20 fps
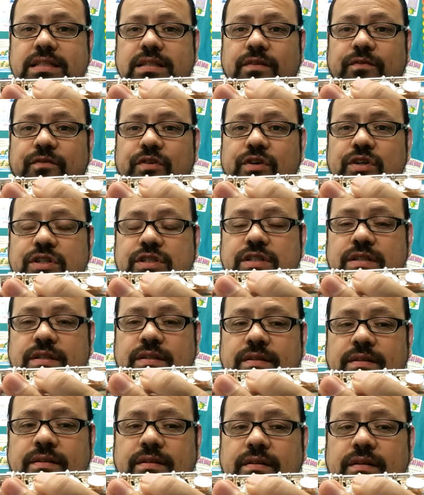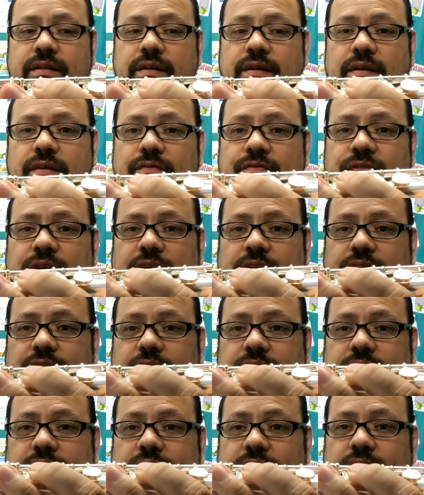the first finger
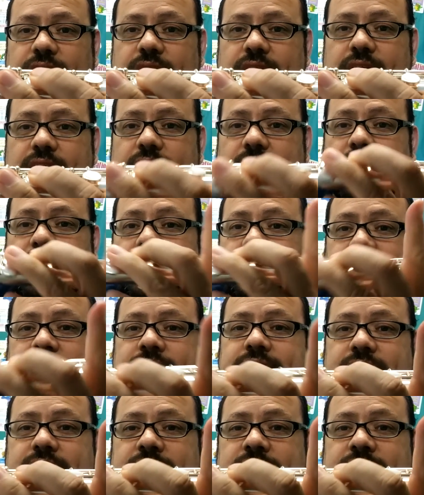here. This